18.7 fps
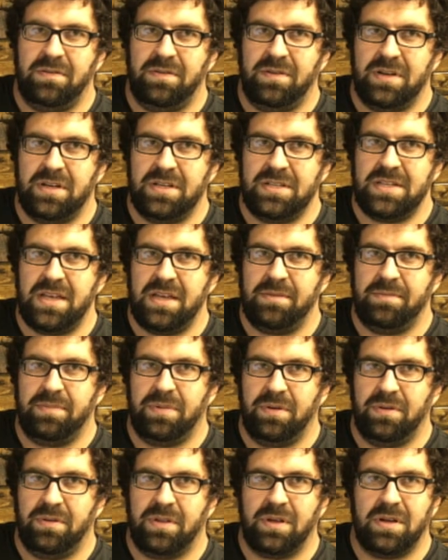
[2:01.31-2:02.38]
For
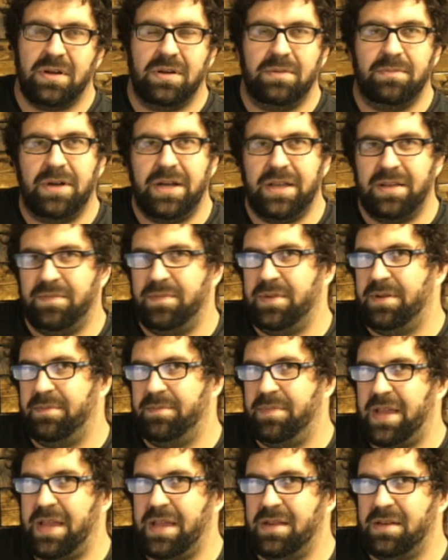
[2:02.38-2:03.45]
example, the car might have been
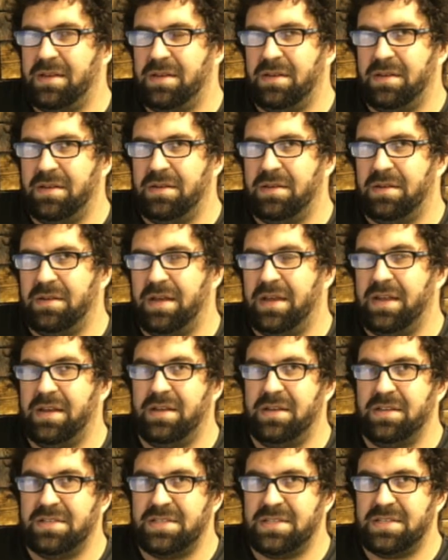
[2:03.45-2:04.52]
abandoned at
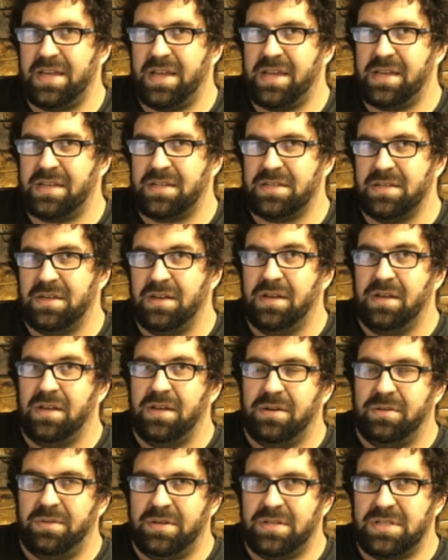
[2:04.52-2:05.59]
an estate,
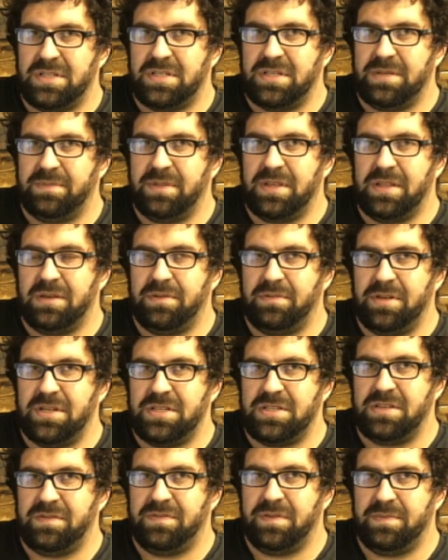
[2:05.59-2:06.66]
which is something that we
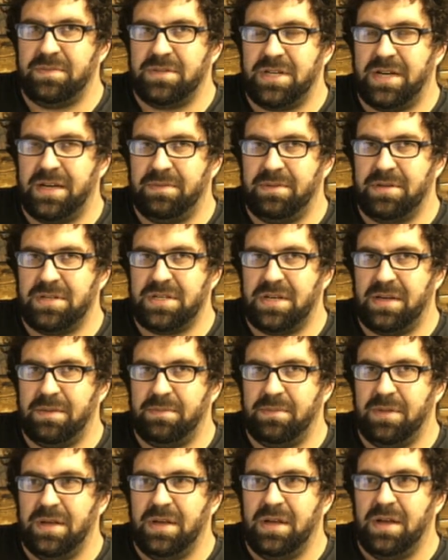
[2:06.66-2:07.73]
see from time to time.